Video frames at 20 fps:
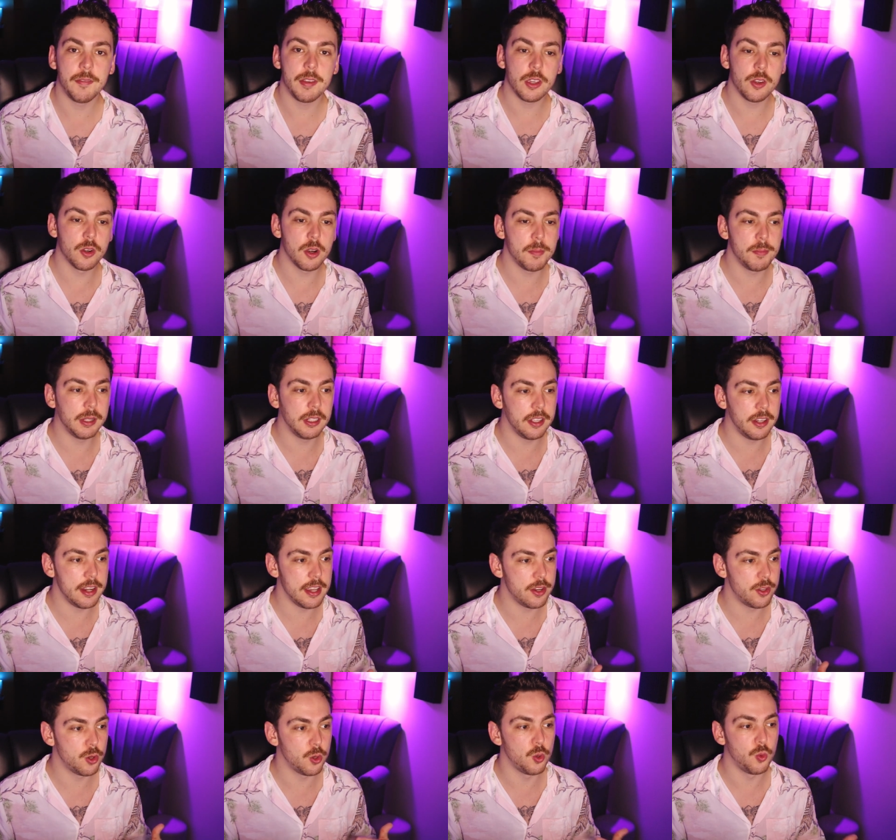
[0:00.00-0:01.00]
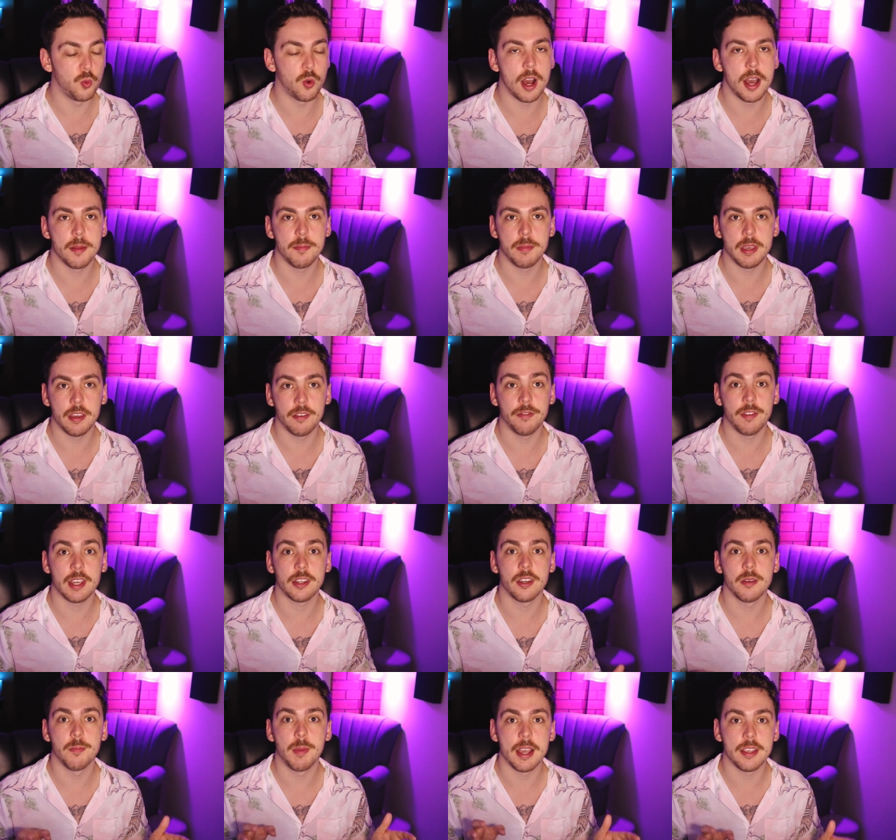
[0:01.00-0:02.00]
Having your ability to write be
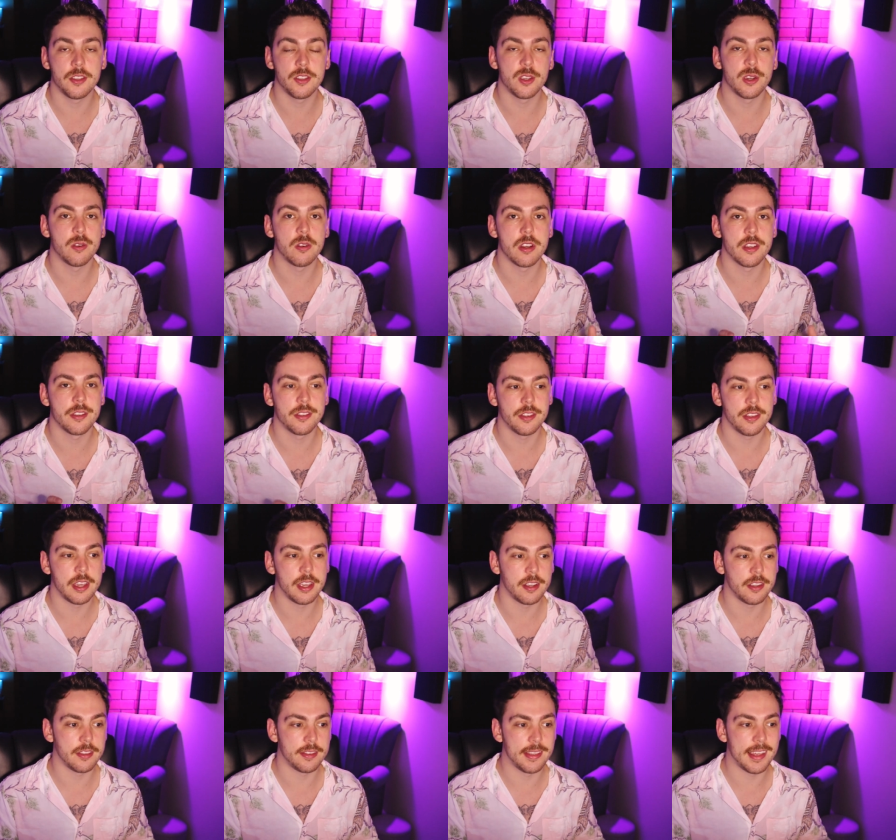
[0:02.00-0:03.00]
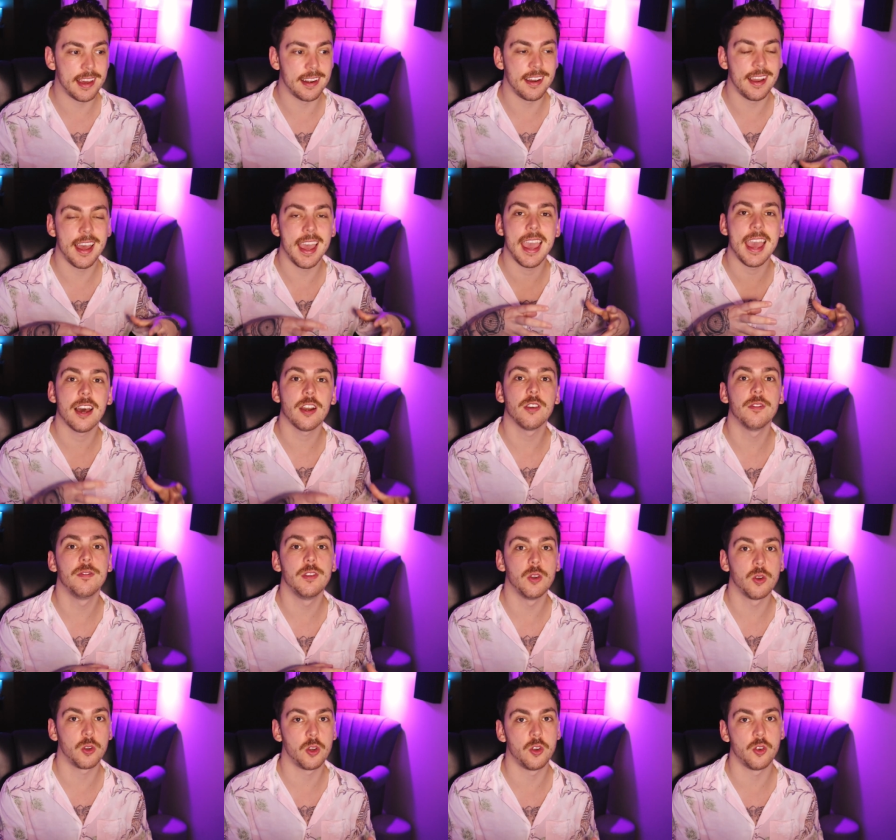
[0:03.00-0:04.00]
affected by serious things that are out
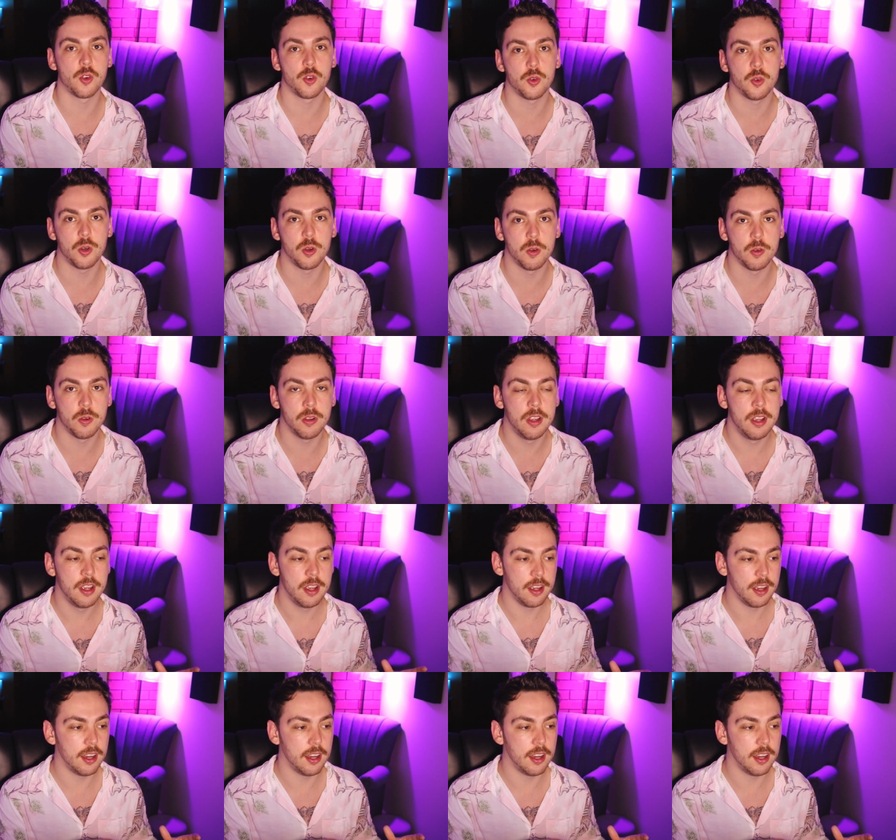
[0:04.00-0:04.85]
of your control,